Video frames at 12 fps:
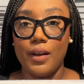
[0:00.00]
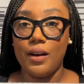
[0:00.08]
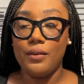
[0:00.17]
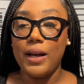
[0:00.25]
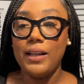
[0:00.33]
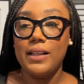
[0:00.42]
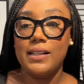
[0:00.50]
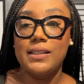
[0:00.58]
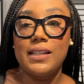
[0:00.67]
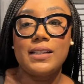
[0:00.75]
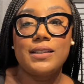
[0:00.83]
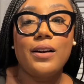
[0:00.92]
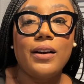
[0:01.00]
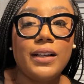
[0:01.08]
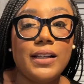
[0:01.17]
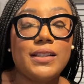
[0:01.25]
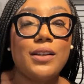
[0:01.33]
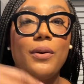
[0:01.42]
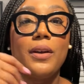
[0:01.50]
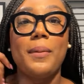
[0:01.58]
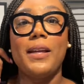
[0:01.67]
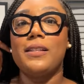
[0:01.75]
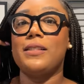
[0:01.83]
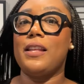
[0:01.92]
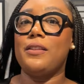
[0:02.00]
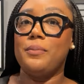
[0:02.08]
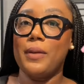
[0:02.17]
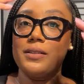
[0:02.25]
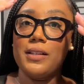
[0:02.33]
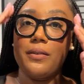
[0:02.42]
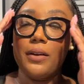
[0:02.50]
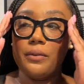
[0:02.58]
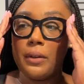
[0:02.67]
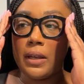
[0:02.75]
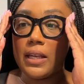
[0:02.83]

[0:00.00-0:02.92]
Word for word: All right, let's get started. So welcome back to Southern Belle Tarot.